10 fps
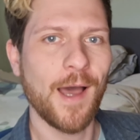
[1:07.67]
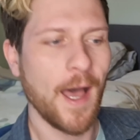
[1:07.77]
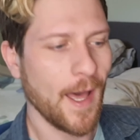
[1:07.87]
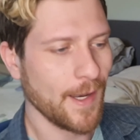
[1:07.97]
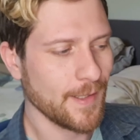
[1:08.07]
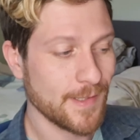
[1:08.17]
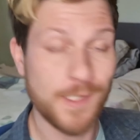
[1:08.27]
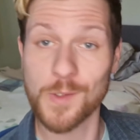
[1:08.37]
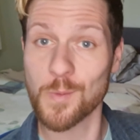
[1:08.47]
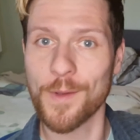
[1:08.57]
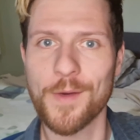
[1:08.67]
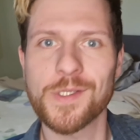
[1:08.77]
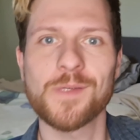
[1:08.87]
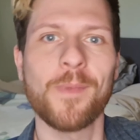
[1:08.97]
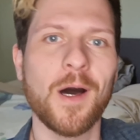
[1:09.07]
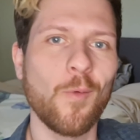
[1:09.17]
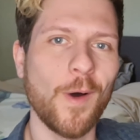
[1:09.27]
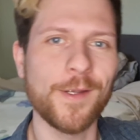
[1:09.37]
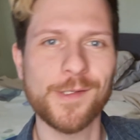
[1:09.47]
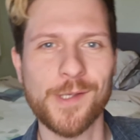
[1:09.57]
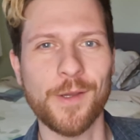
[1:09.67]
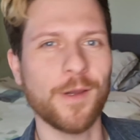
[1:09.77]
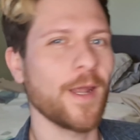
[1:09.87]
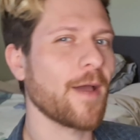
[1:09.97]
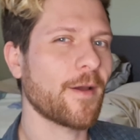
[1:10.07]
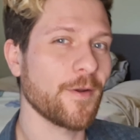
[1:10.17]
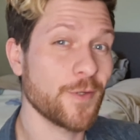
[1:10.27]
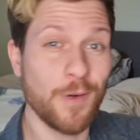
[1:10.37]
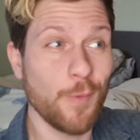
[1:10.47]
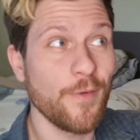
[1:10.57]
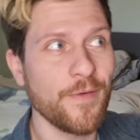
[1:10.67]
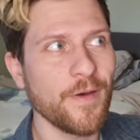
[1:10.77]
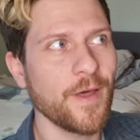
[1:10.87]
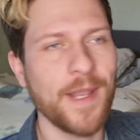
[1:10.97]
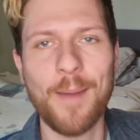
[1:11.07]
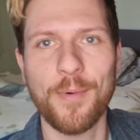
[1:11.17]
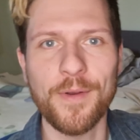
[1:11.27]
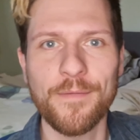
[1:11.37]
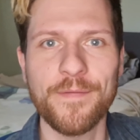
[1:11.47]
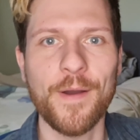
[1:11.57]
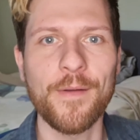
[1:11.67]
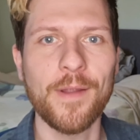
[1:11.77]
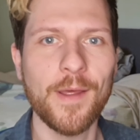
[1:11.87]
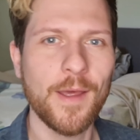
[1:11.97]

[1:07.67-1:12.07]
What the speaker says: and this is one of those smart ones, so you could control it with an app on your phone.